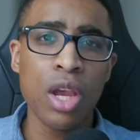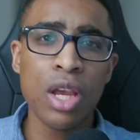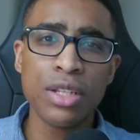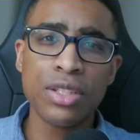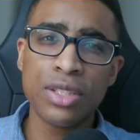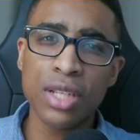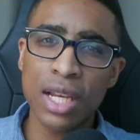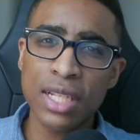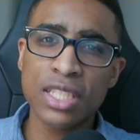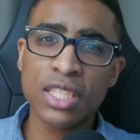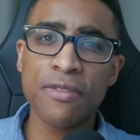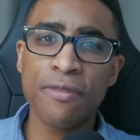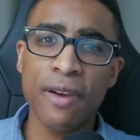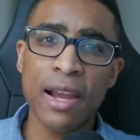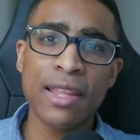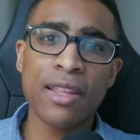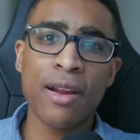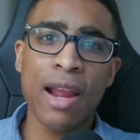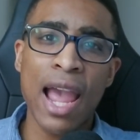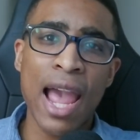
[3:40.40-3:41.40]

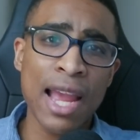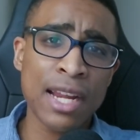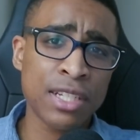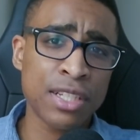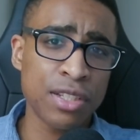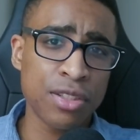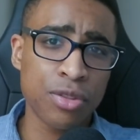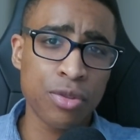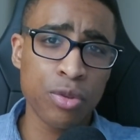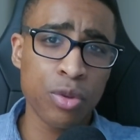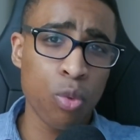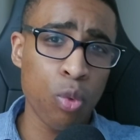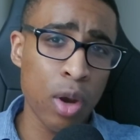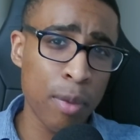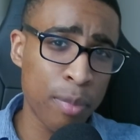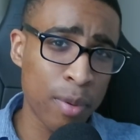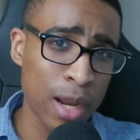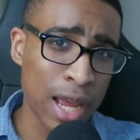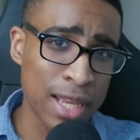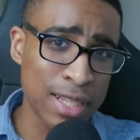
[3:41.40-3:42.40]
justify their actions through the
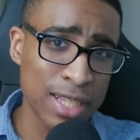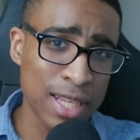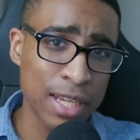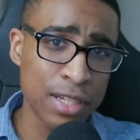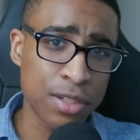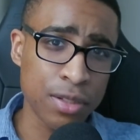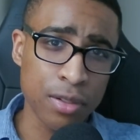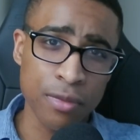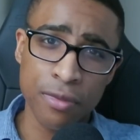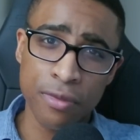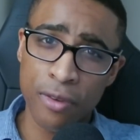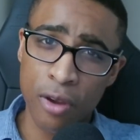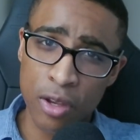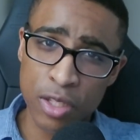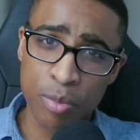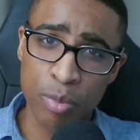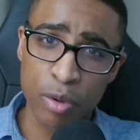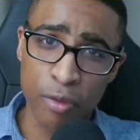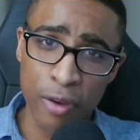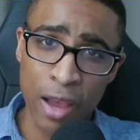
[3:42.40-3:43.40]
weaponization of
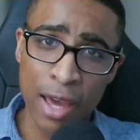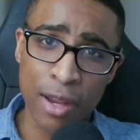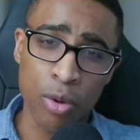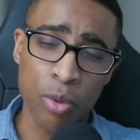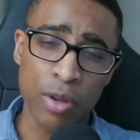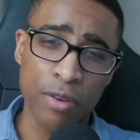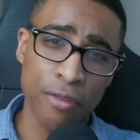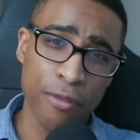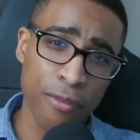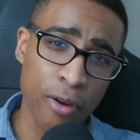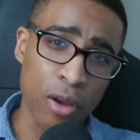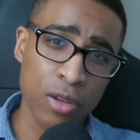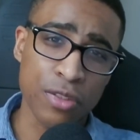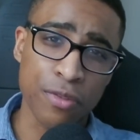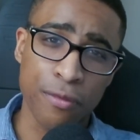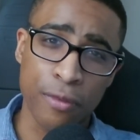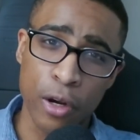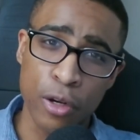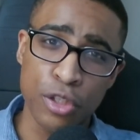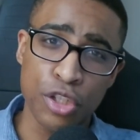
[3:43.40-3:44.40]
false bravado and false
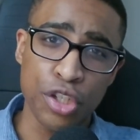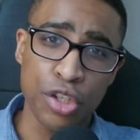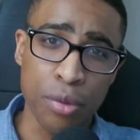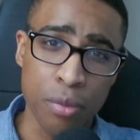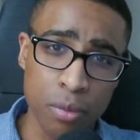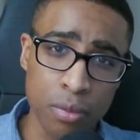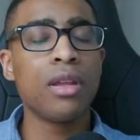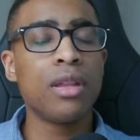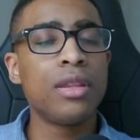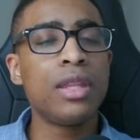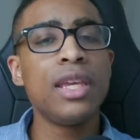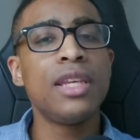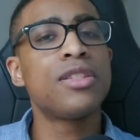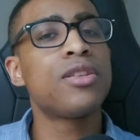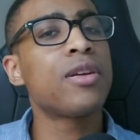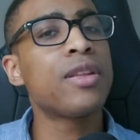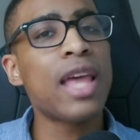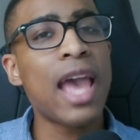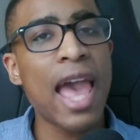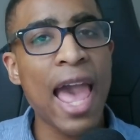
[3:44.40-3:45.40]
virtue. These
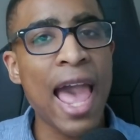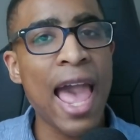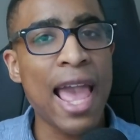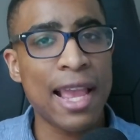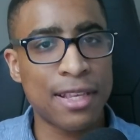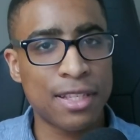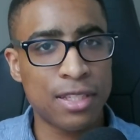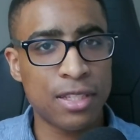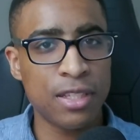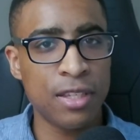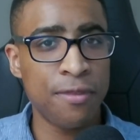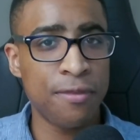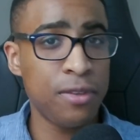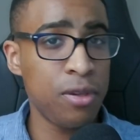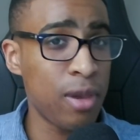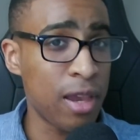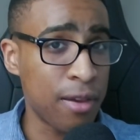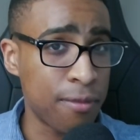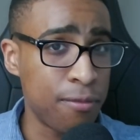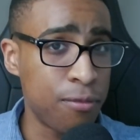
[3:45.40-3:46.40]
are the acts, if
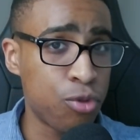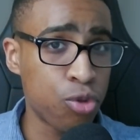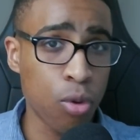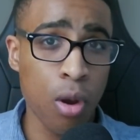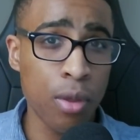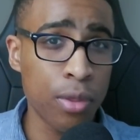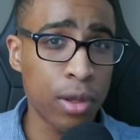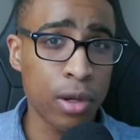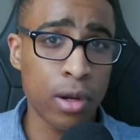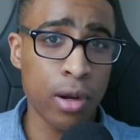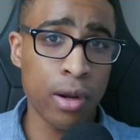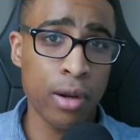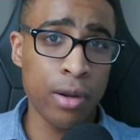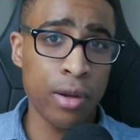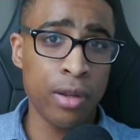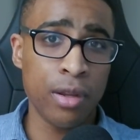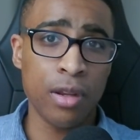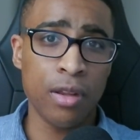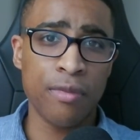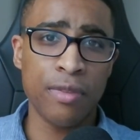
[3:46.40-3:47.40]
you have drawn the
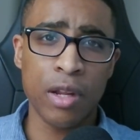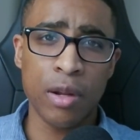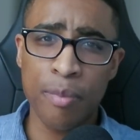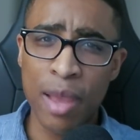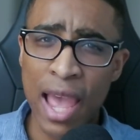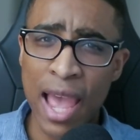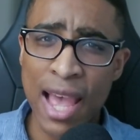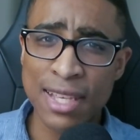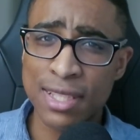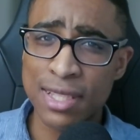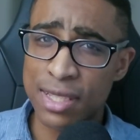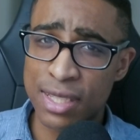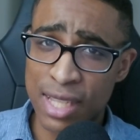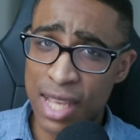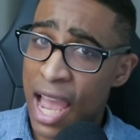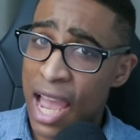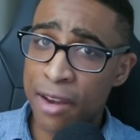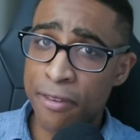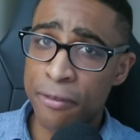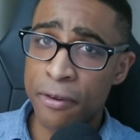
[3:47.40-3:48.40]
curtain of their past
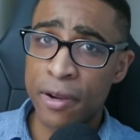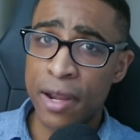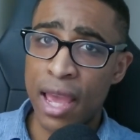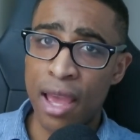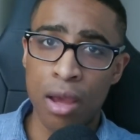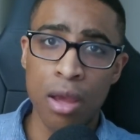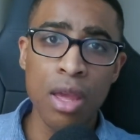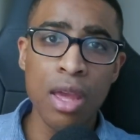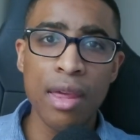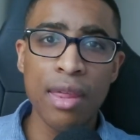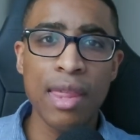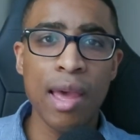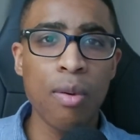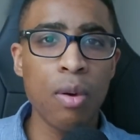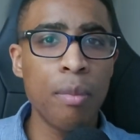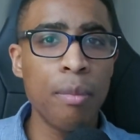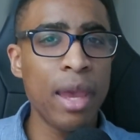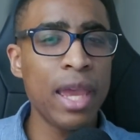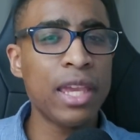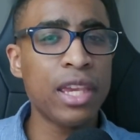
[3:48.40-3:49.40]
aside for now, that
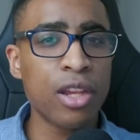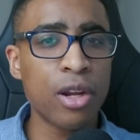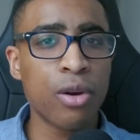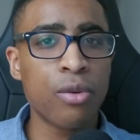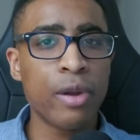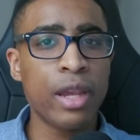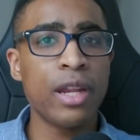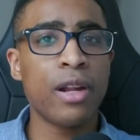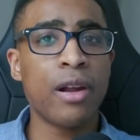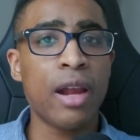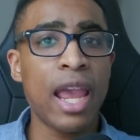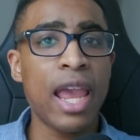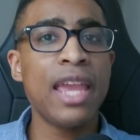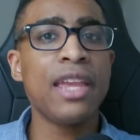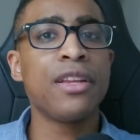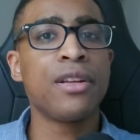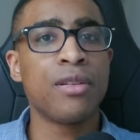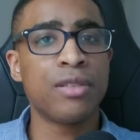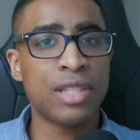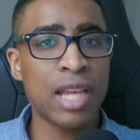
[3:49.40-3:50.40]
will make your reader
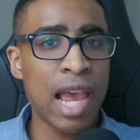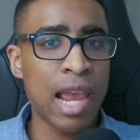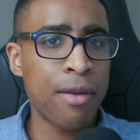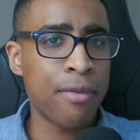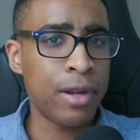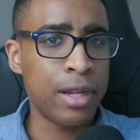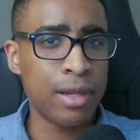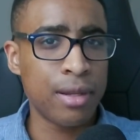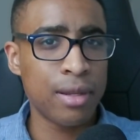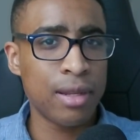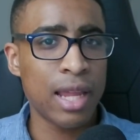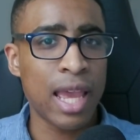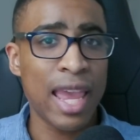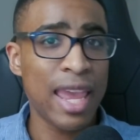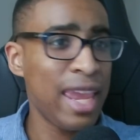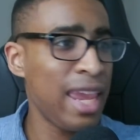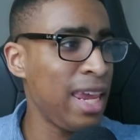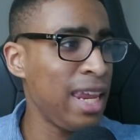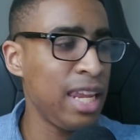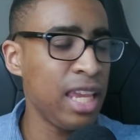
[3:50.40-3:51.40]
hate your tyrant
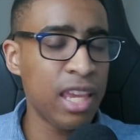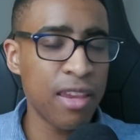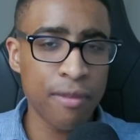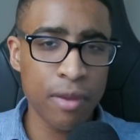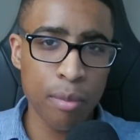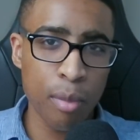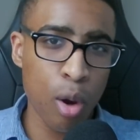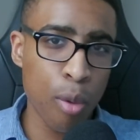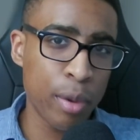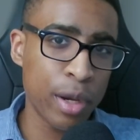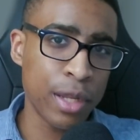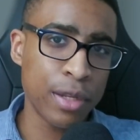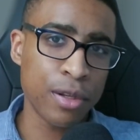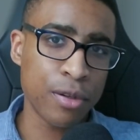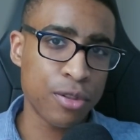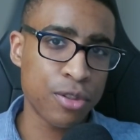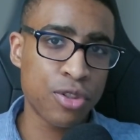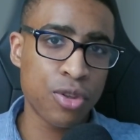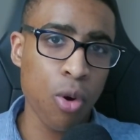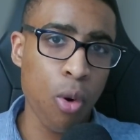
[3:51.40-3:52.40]
at any given moment in
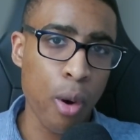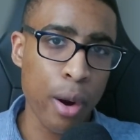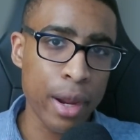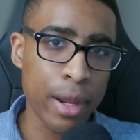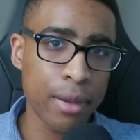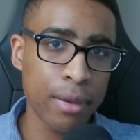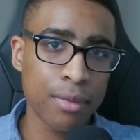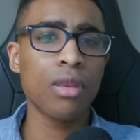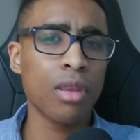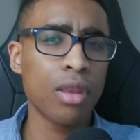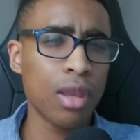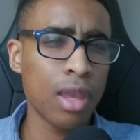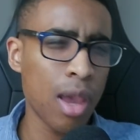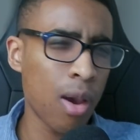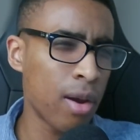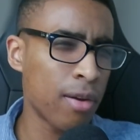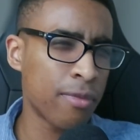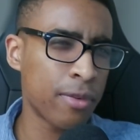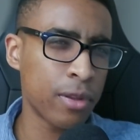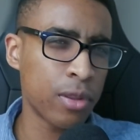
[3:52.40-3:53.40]
your story.
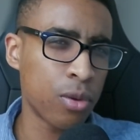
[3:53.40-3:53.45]
However, the